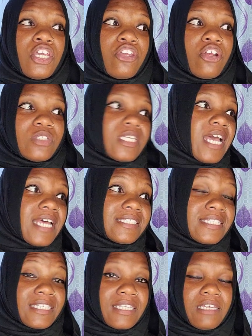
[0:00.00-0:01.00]
you know, to
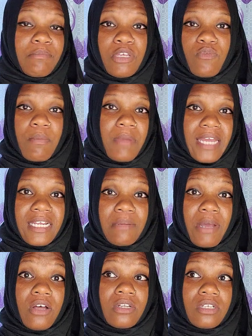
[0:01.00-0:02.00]
constantly be
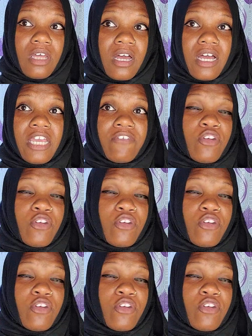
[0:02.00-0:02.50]
reminded about Allah.